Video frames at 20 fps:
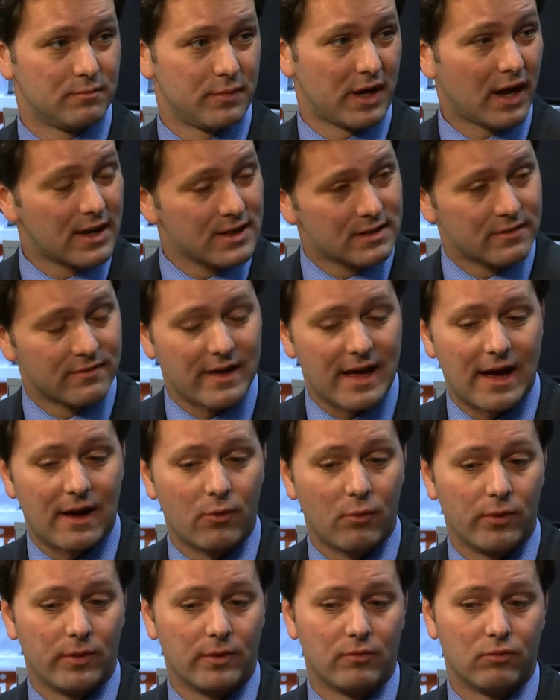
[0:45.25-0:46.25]
because of
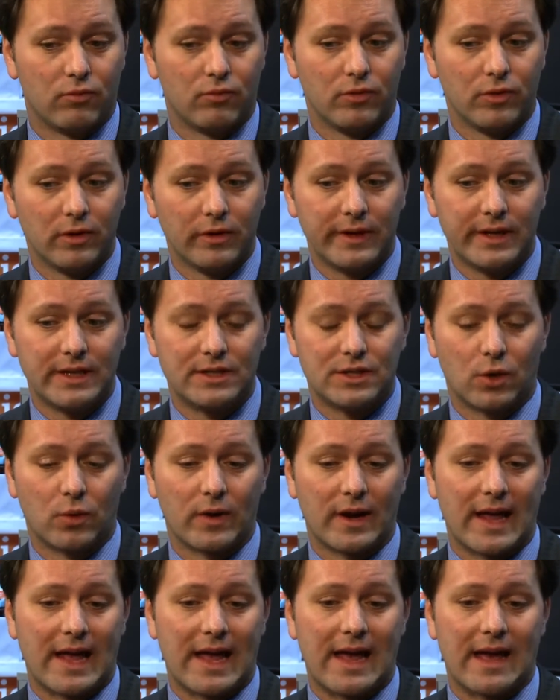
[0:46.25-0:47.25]
that, we really
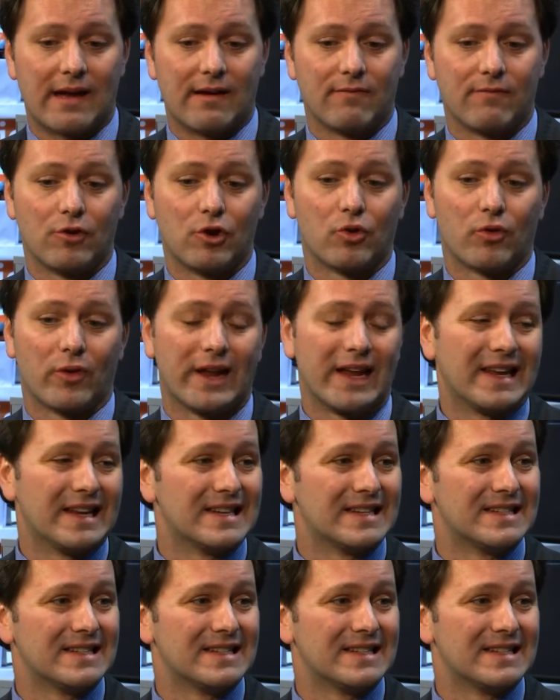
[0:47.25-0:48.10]
don't have great